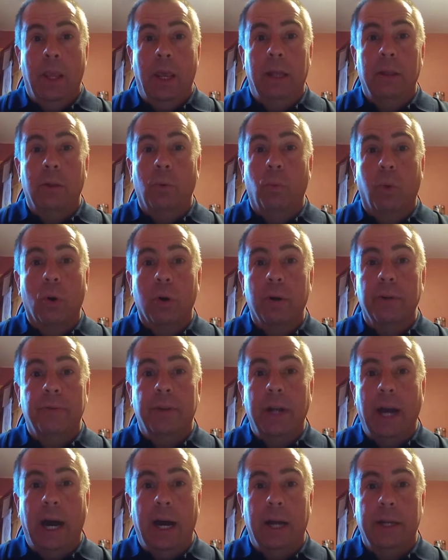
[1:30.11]
and the Word of
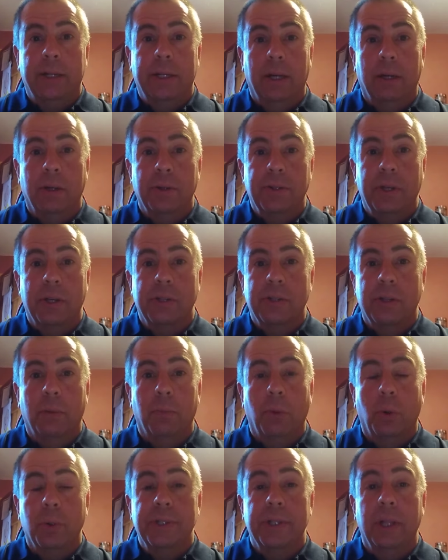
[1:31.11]
God tells us the
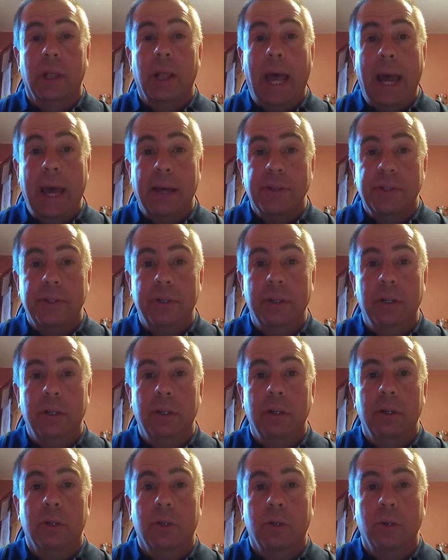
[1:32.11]
most
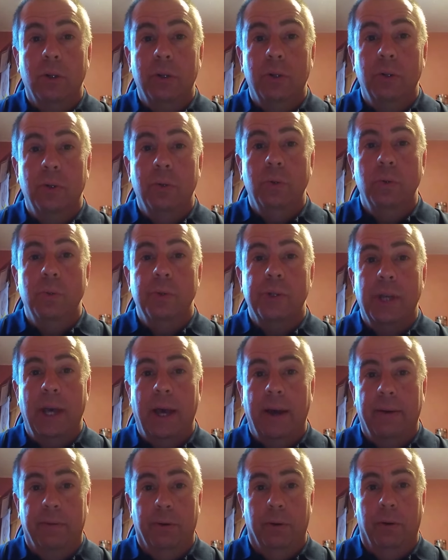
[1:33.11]
lasting good news
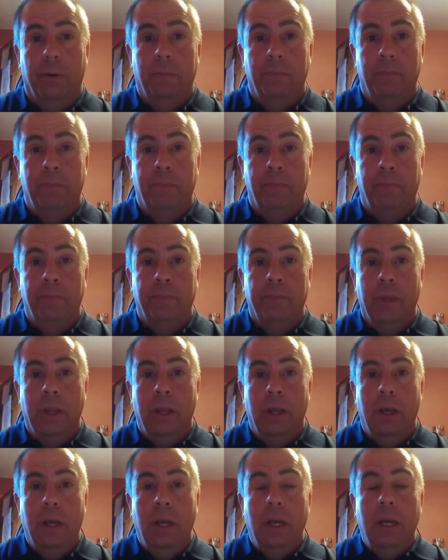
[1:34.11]
ever.
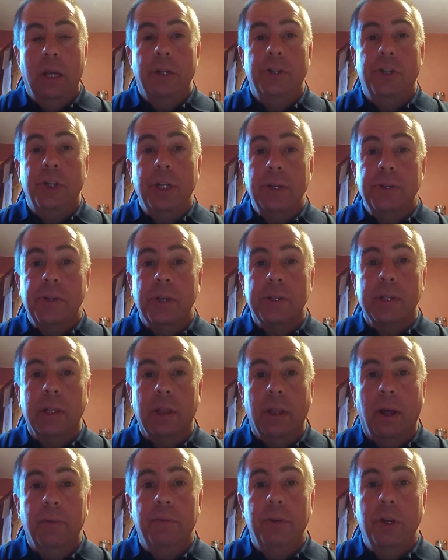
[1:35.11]
Jesus
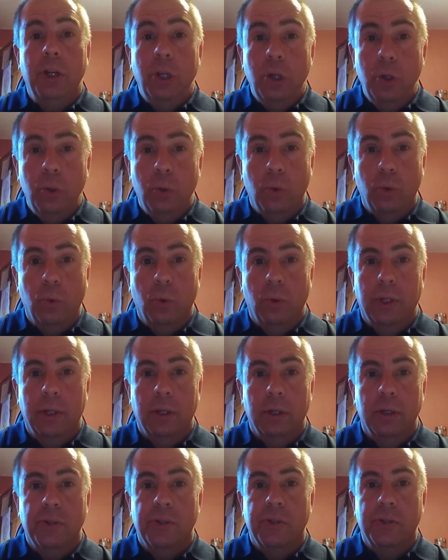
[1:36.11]
loved you
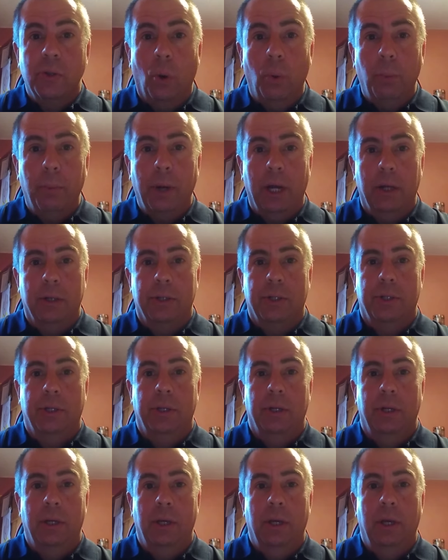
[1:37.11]
so
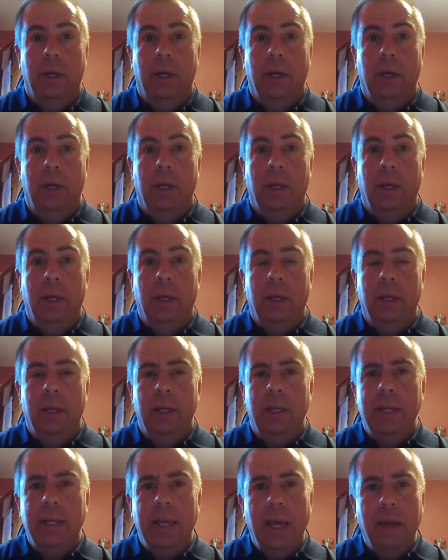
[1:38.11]
much,
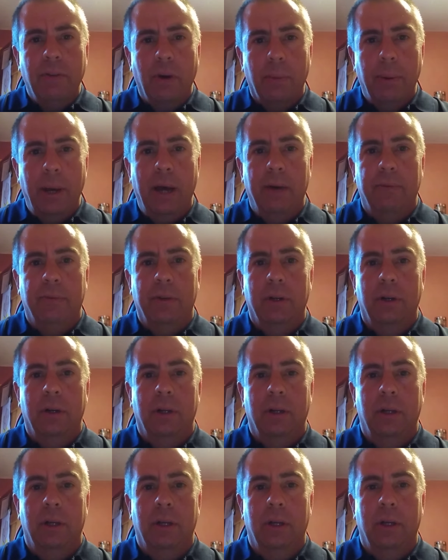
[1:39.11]
he gave up heaven
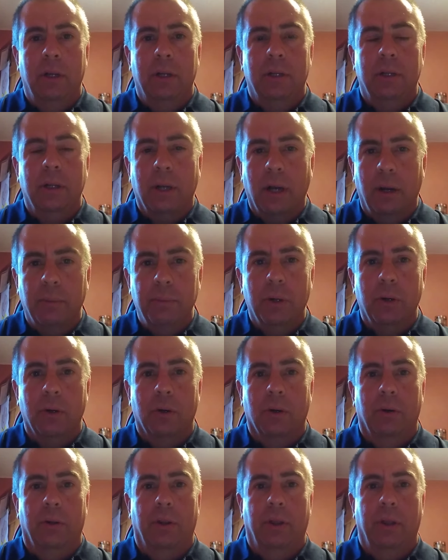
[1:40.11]
to come to
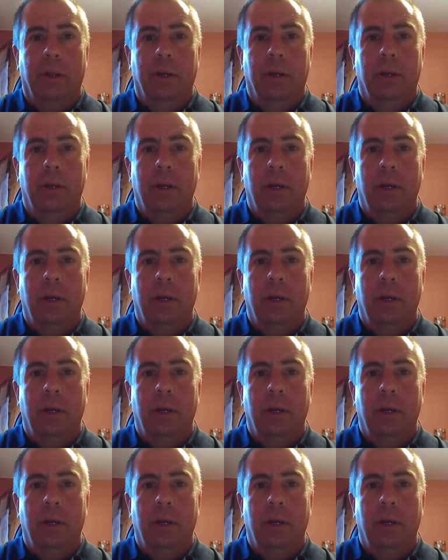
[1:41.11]
earth.